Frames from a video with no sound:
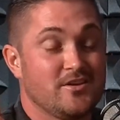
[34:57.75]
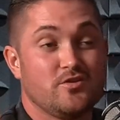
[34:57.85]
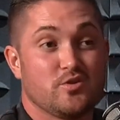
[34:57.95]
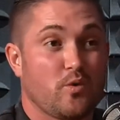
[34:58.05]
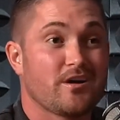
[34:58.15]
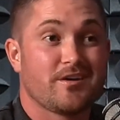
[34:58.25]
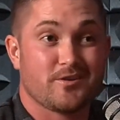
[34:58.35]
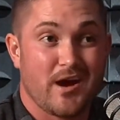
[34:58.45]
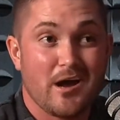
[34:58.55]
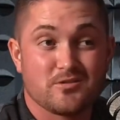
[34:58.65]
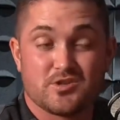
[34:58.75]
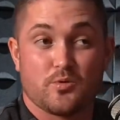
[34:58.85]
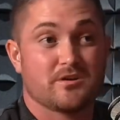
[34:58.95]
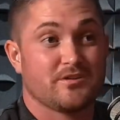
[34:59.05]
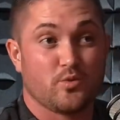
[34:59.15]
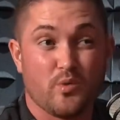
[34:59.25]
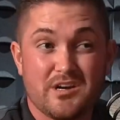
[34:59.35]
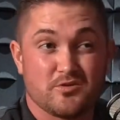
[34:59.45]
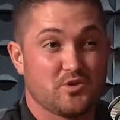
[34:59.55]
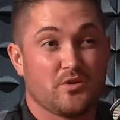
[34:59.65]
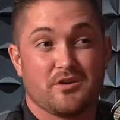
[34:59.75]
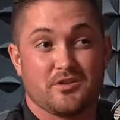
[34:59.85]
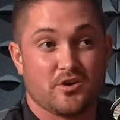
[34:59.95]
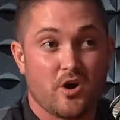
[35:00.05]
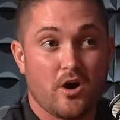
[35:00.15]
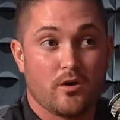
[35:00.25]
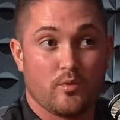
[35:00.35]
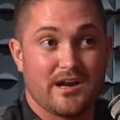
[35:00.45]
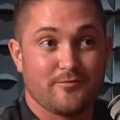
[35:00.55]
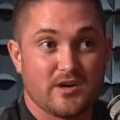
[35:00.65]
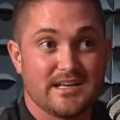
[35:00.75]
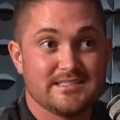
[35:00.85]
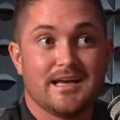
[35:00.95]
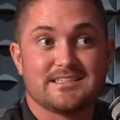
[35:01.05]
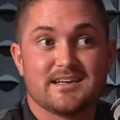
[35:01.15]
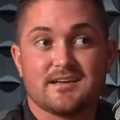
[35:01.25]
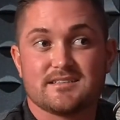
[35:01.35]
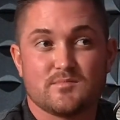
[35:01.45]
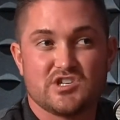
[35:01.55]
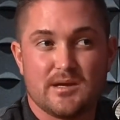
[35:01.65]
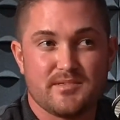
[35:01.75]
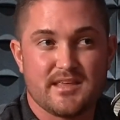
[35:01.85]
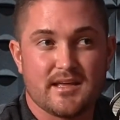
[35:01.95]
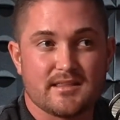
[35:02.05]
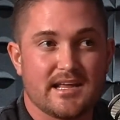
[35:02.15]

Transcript: you're working on their house, you're working on their windows, you're working on their car, or whatever it is. It's not some cheap thing.